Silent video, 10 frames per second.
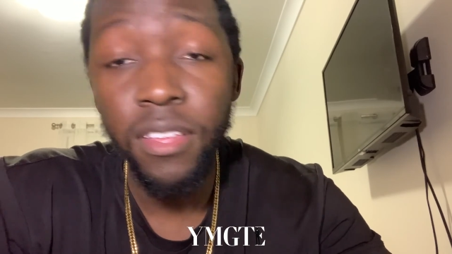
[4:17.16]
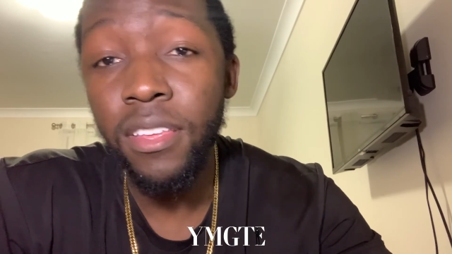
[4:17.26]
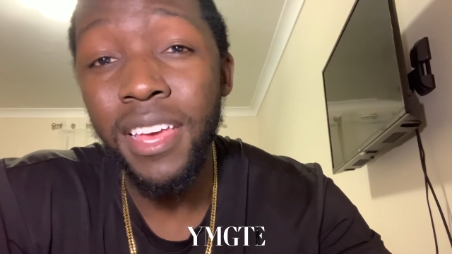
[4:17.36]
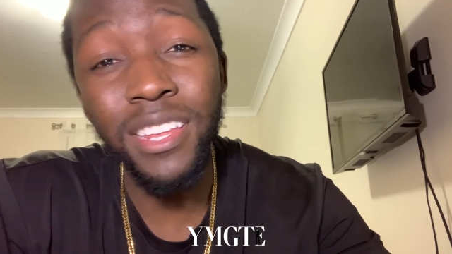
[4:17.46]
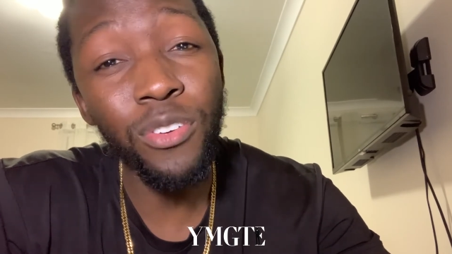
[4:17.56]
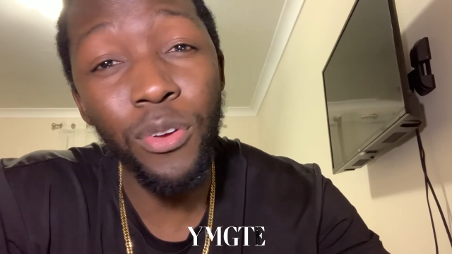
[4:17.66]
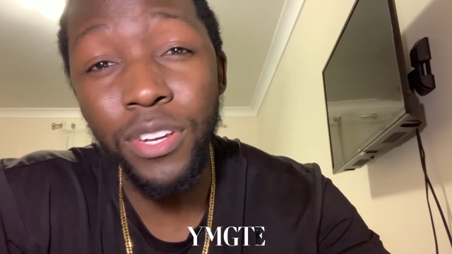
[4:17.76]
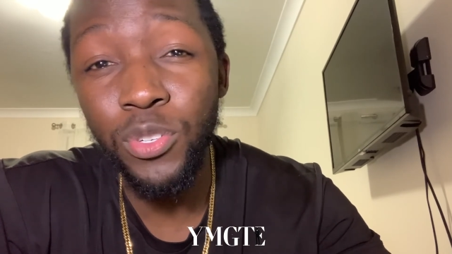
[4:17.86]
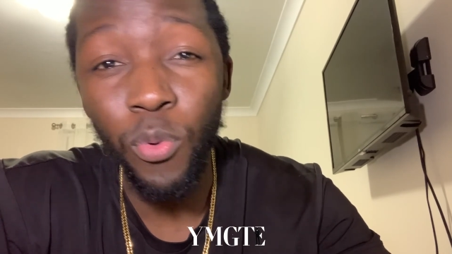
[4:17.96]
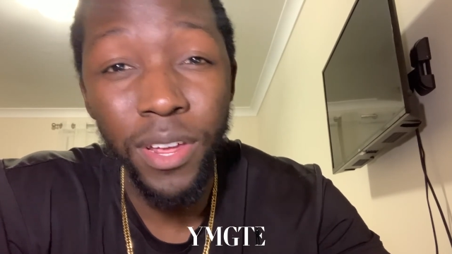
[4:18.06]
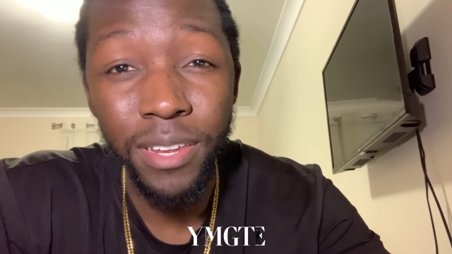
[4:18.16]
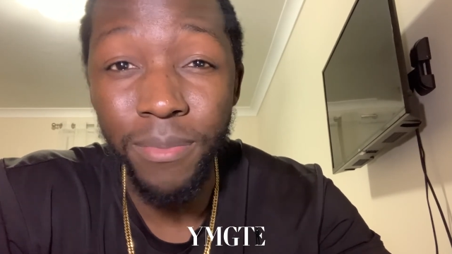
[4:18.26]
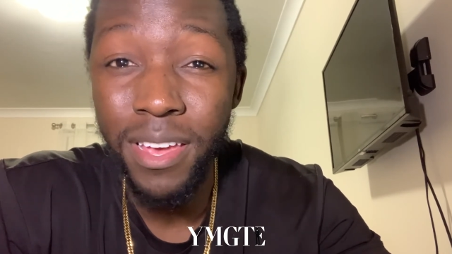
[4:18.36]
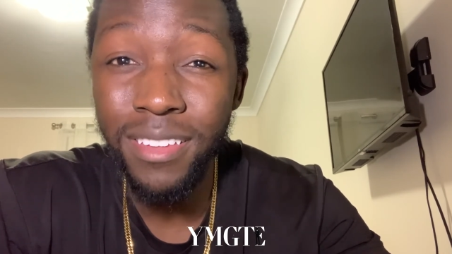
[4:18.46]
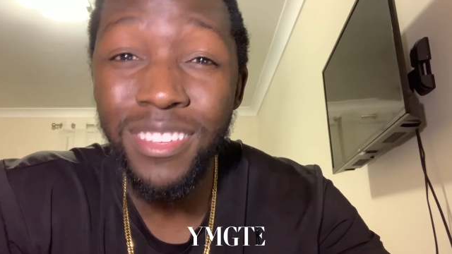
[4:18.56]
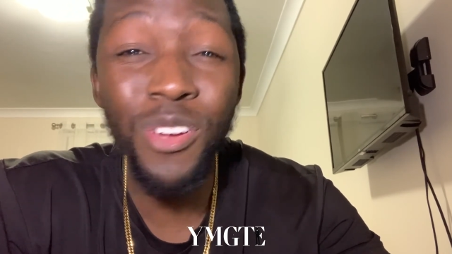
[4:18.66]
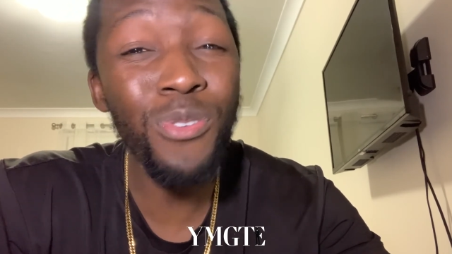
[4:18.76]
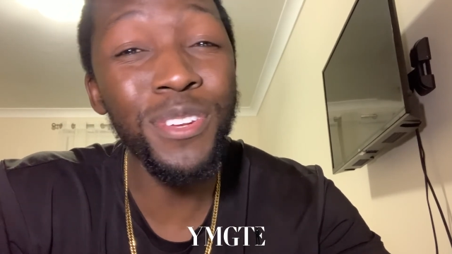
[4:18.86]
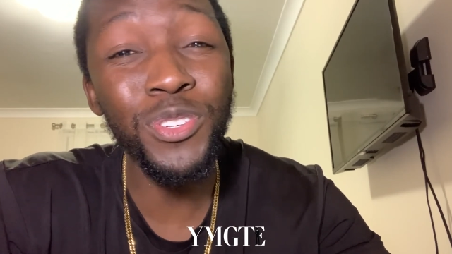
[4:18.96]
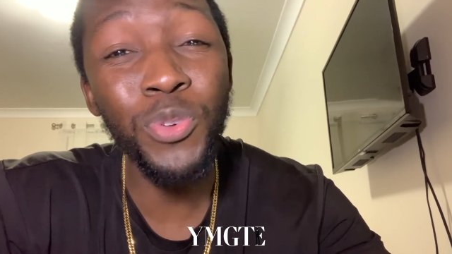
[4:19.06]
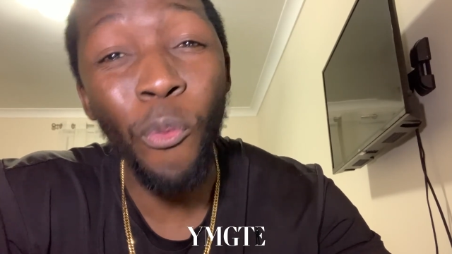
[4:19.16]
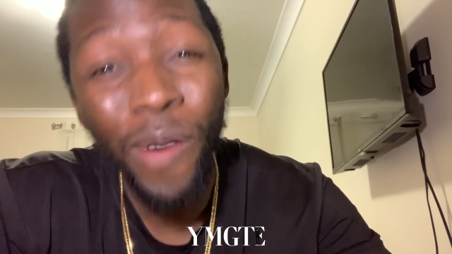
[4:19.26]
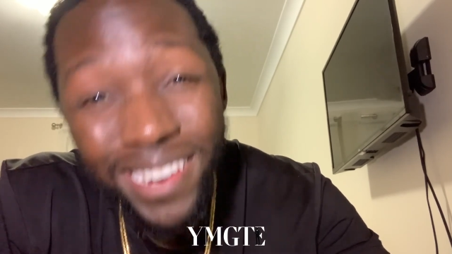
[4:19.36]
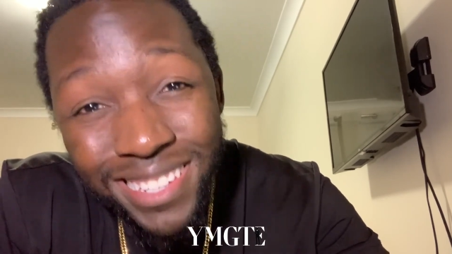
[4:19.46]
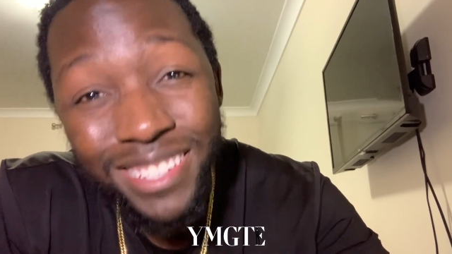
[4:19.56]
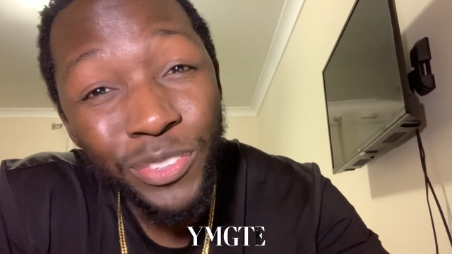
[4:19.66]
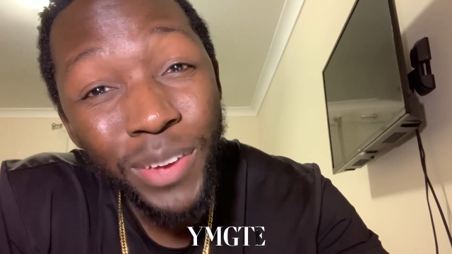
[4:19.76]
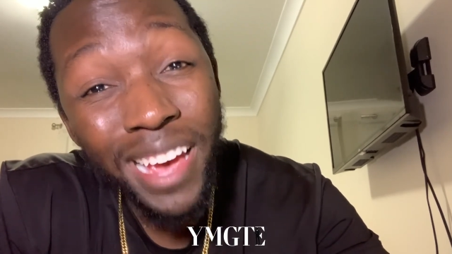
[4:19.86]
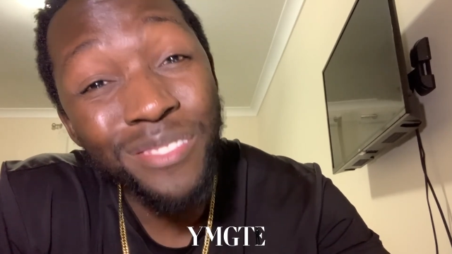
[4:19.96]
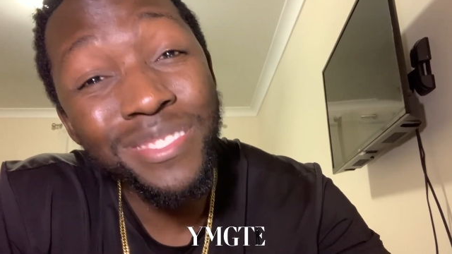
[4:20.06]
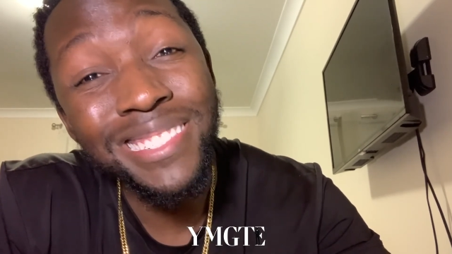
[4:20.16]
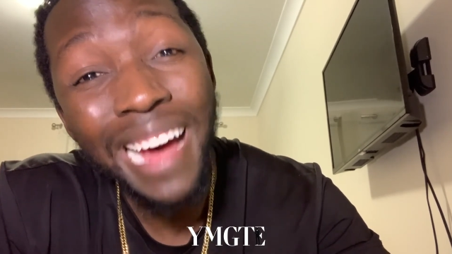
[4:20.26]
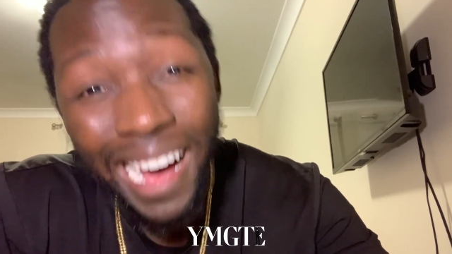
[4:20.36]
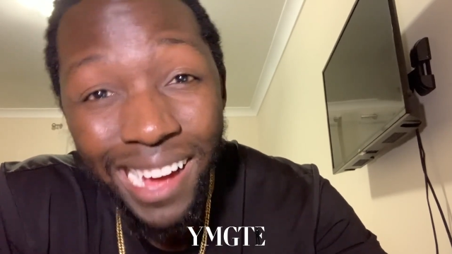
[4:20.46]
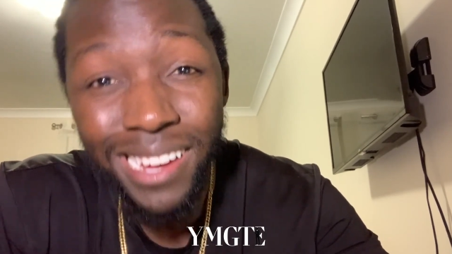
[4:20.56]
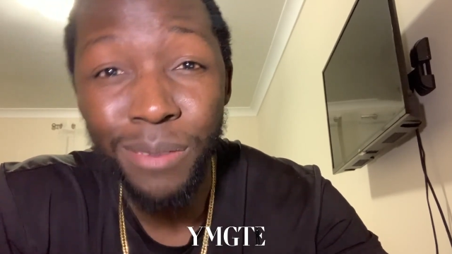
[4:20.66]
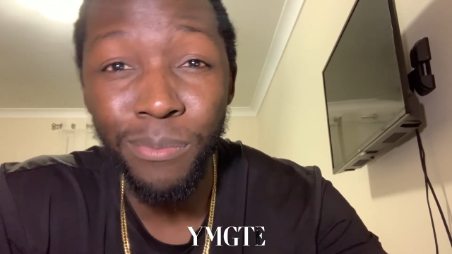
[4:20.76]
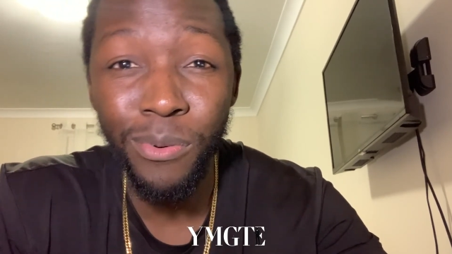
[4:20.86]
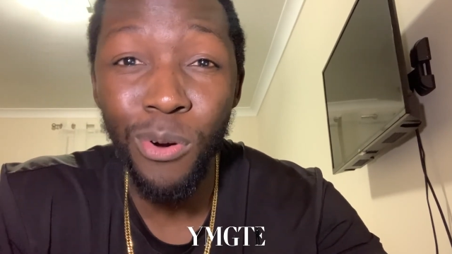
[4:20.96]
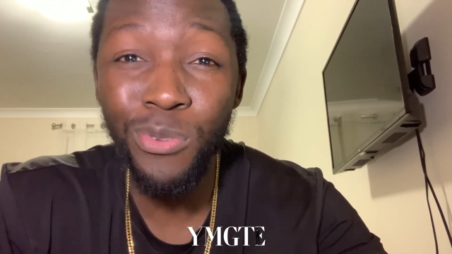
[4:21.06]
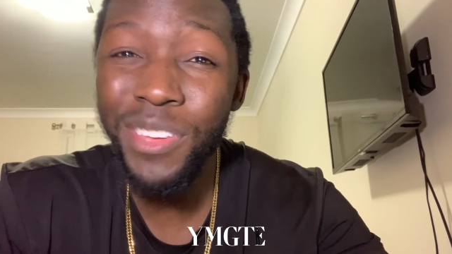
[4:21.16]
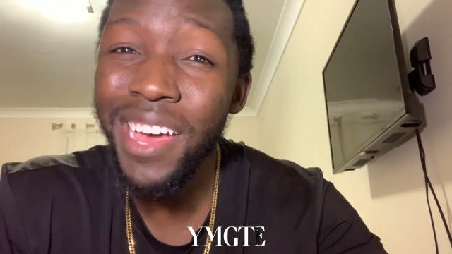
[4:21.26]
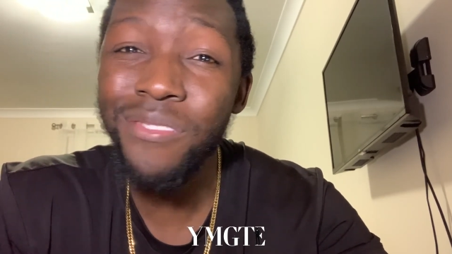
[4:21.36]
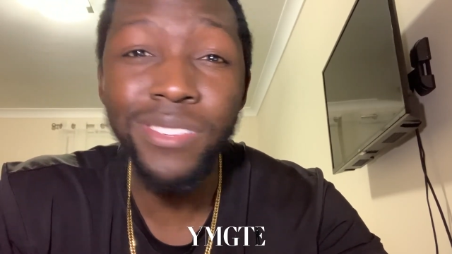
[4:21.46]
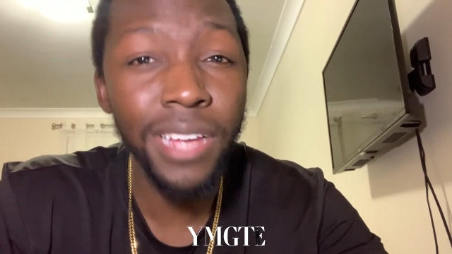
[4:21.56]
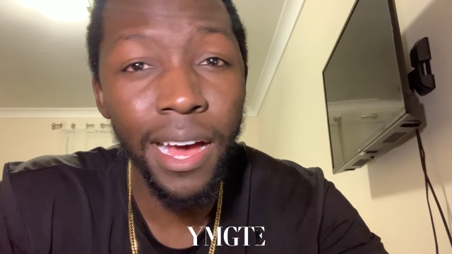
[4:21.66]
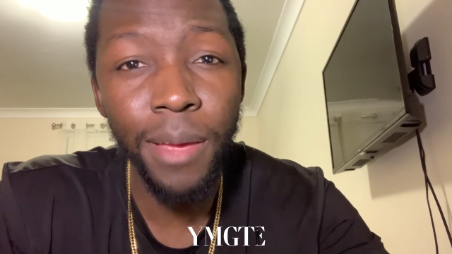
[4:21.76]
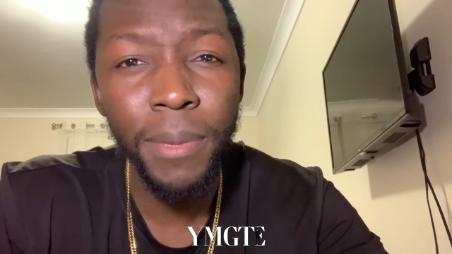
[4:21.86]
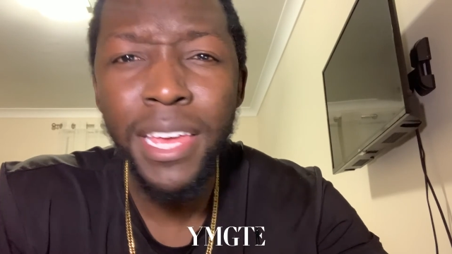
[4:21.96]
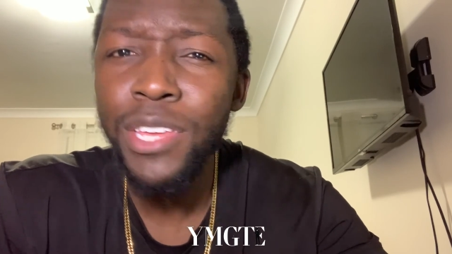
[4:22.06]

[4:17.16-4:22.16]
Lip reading: And you're only 20, man. You're only 20. You have time, bro. You have time.